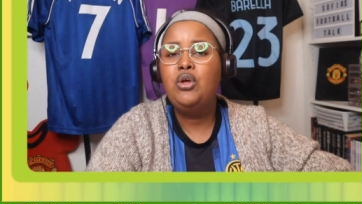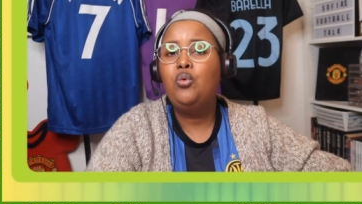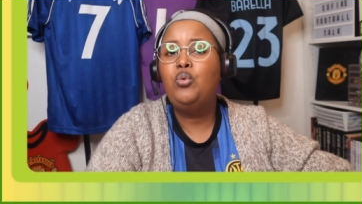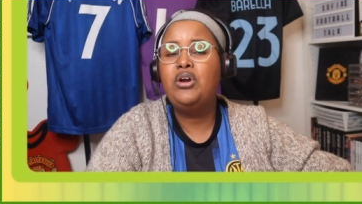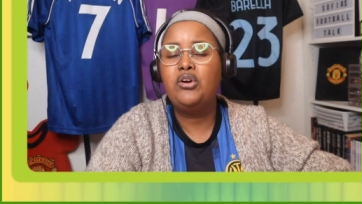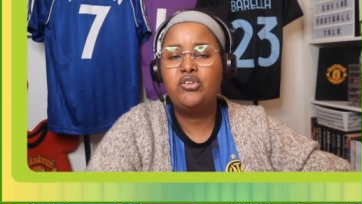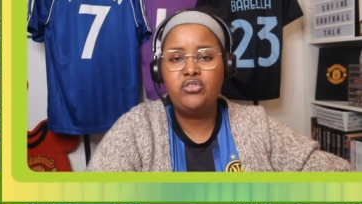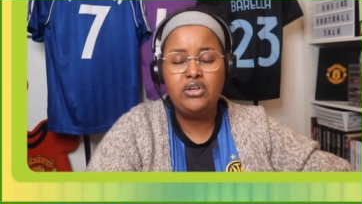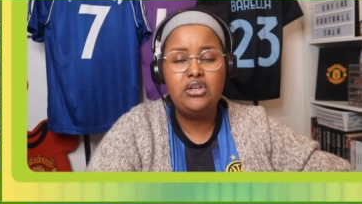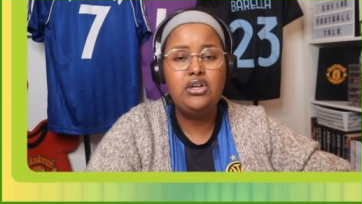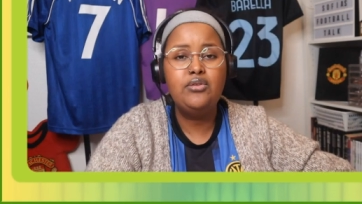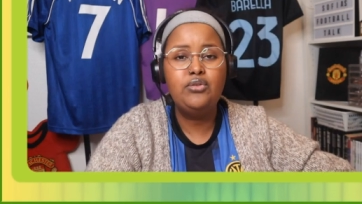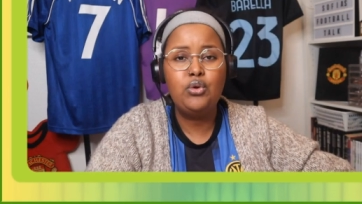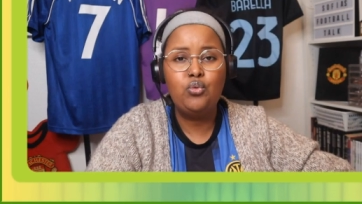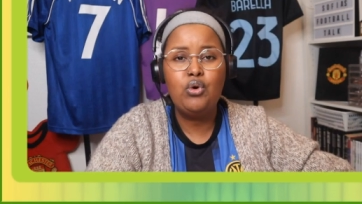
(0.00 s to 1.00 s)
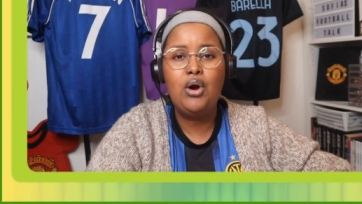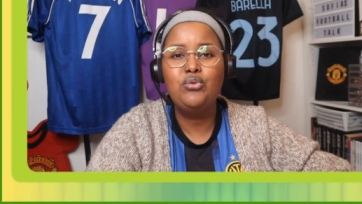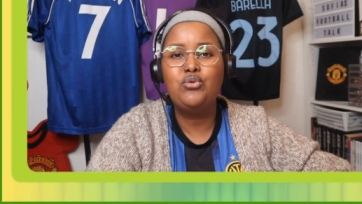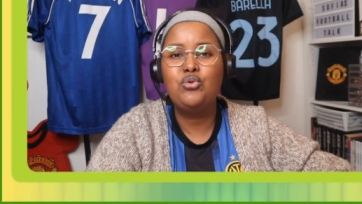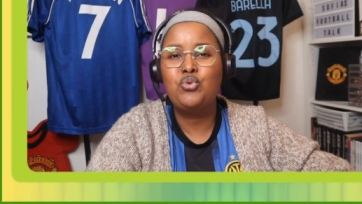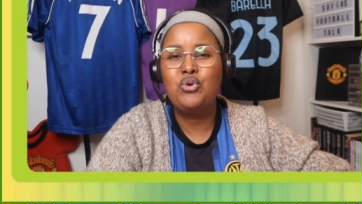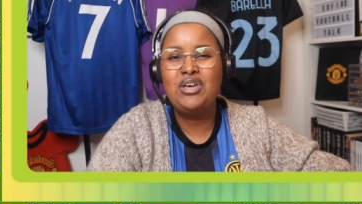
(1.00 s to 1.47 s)
We are still on the road
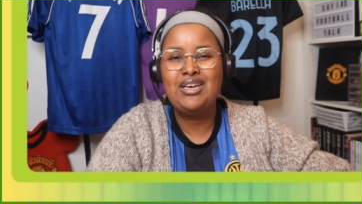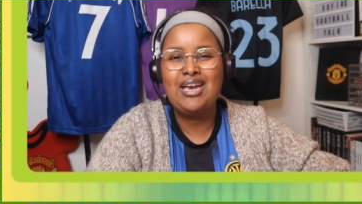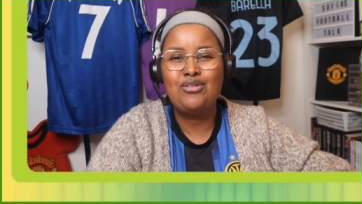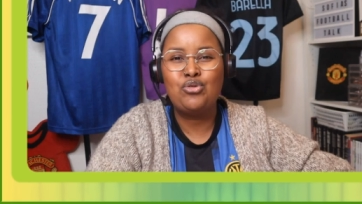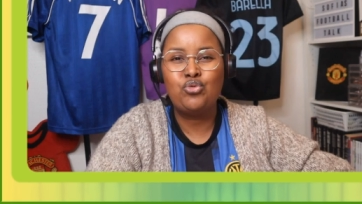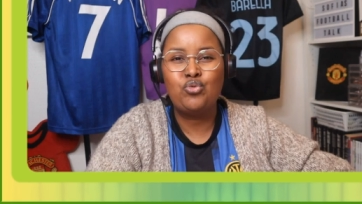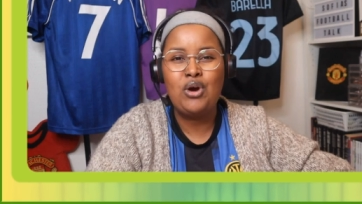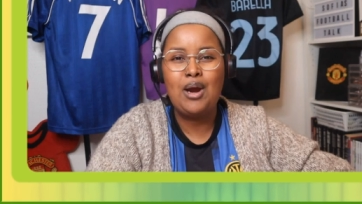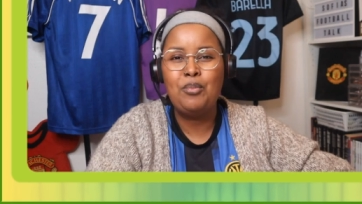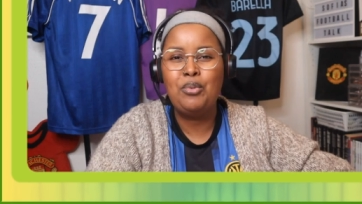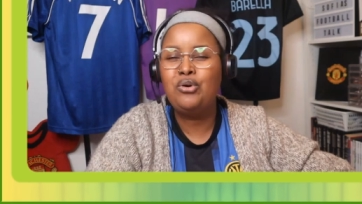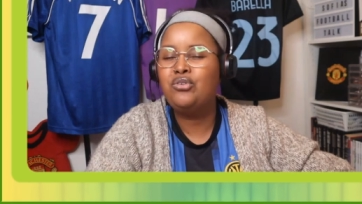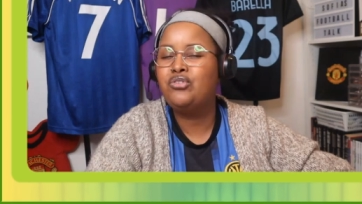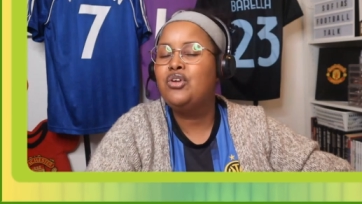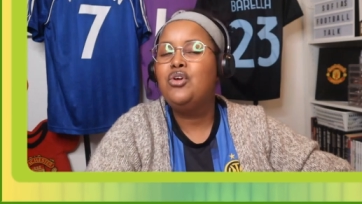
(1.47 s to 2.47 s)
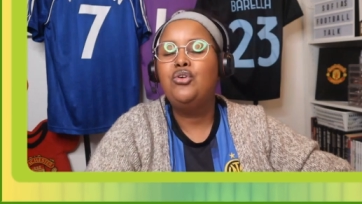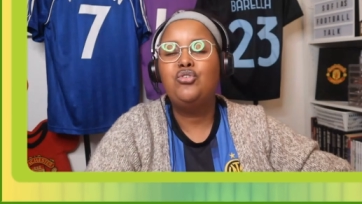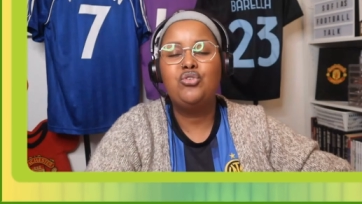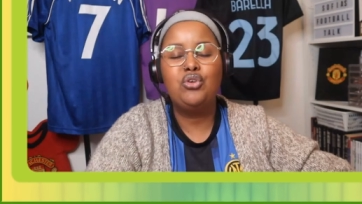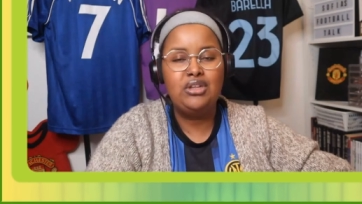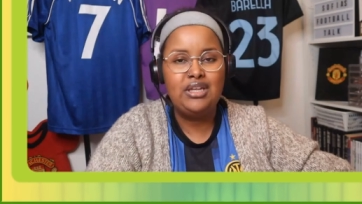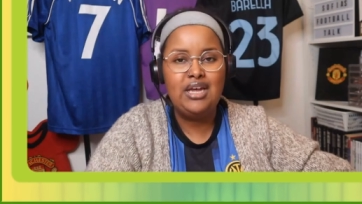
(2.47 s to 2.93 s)
to 3K subscribers,
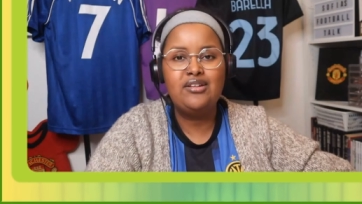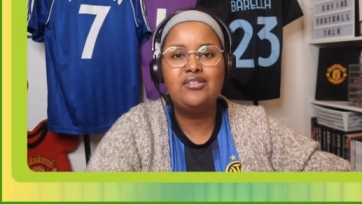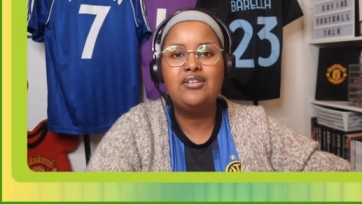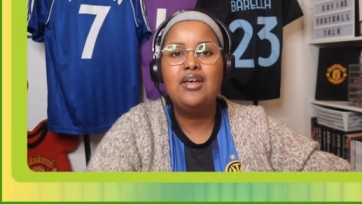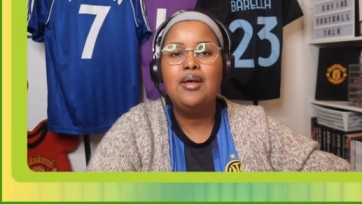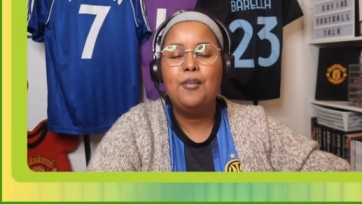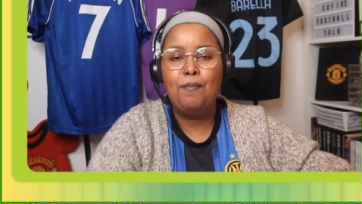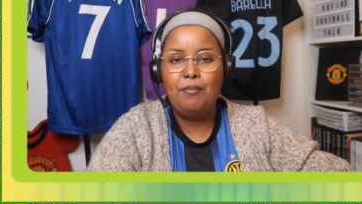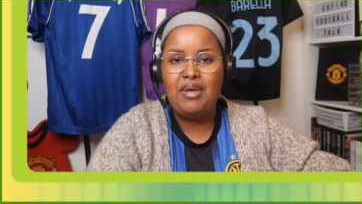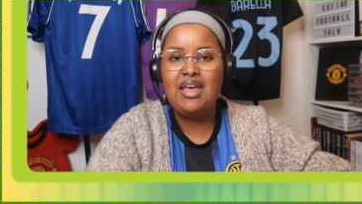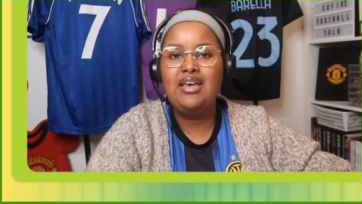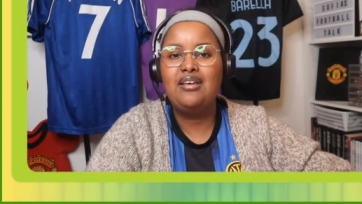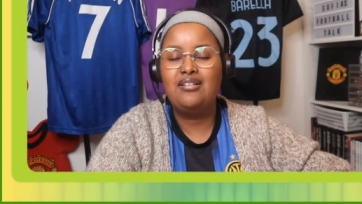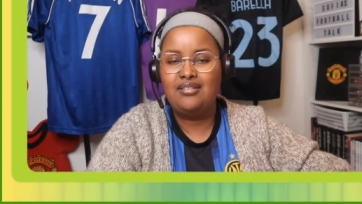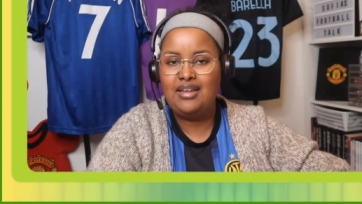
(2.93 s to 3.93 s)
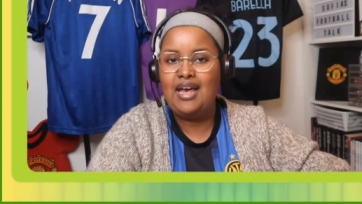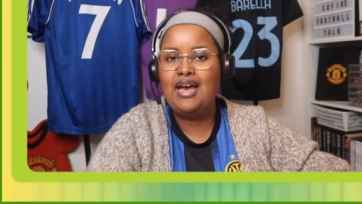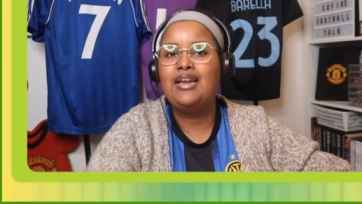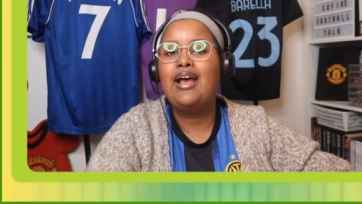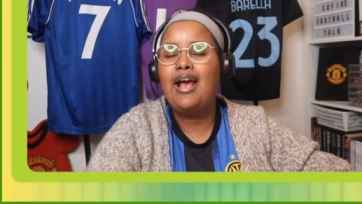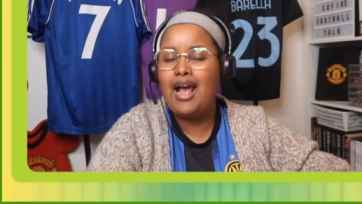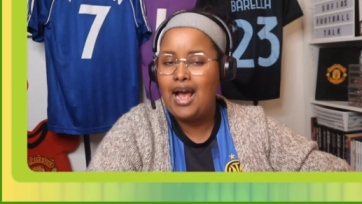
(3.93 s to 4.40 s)
so let's make that
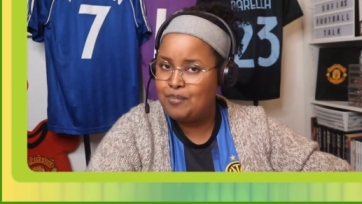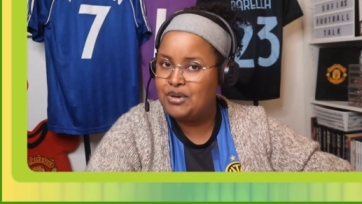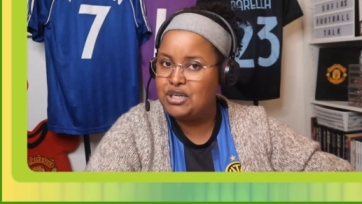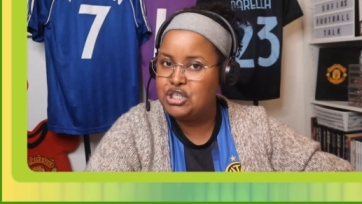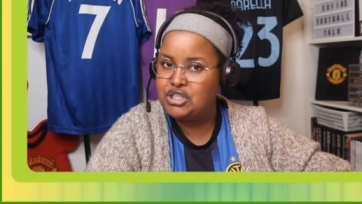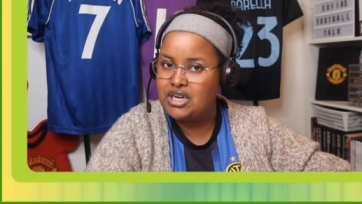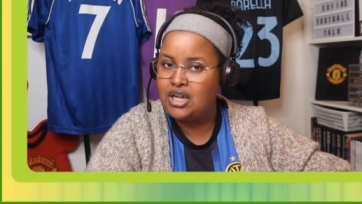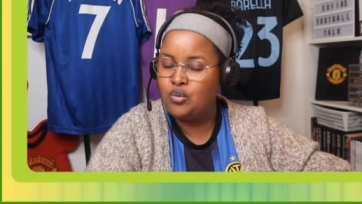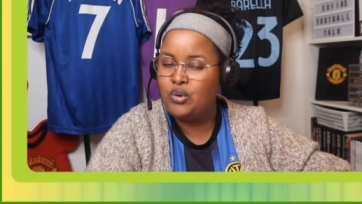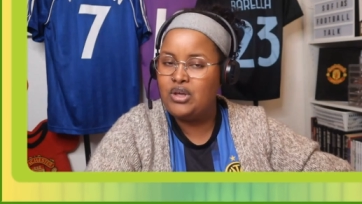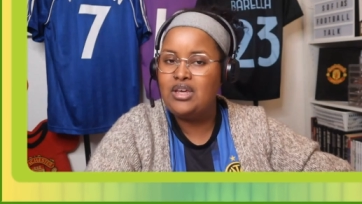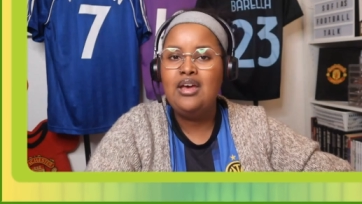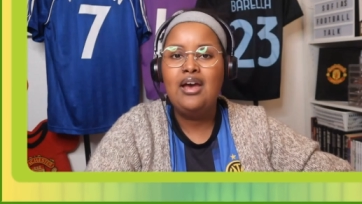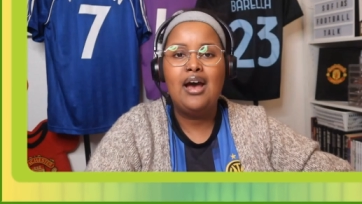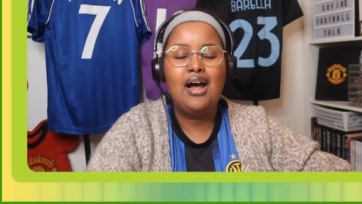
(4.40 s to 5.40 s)
happen, shall we?